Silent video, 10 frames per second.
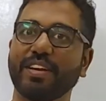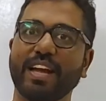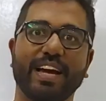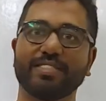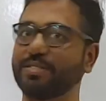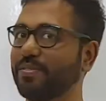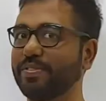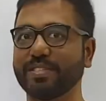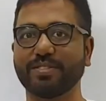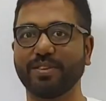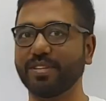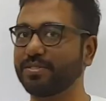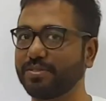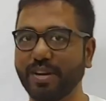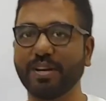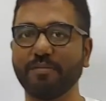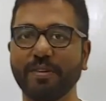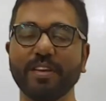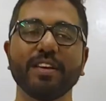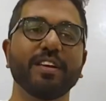astrophysics or
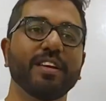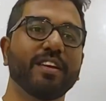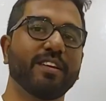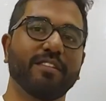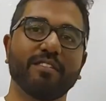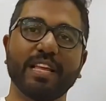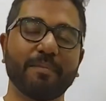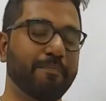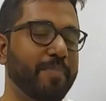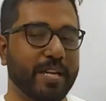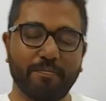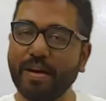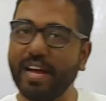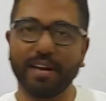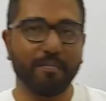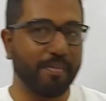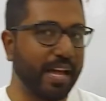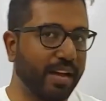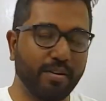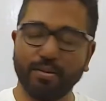astronomy, or like Big Bang,
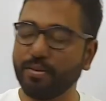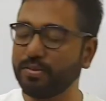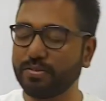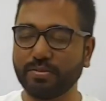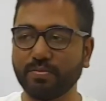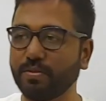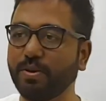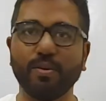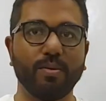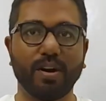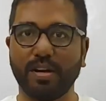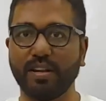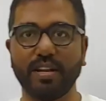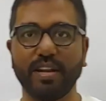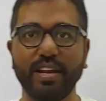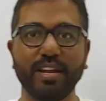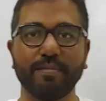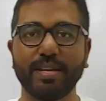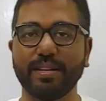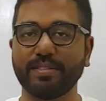black holes, go on, right? I
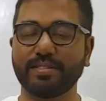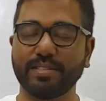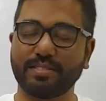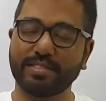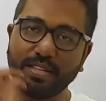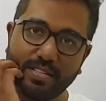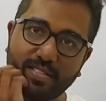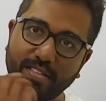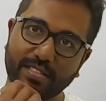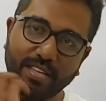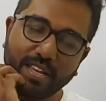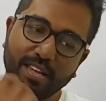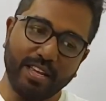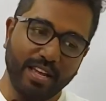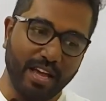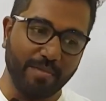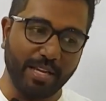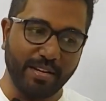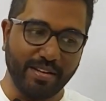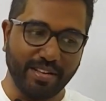mean, it's just, I
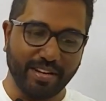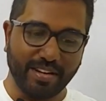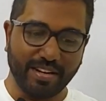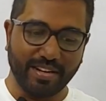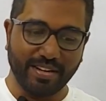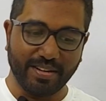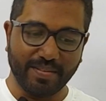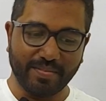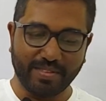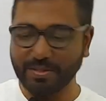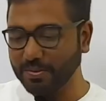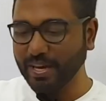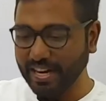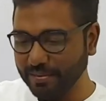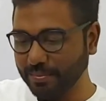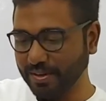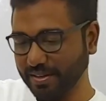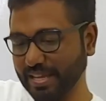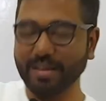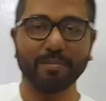mean, this is where I want
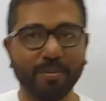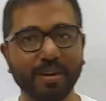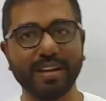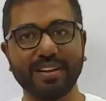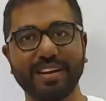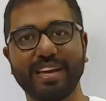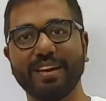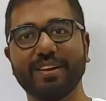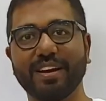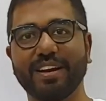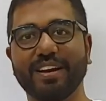to like pull in like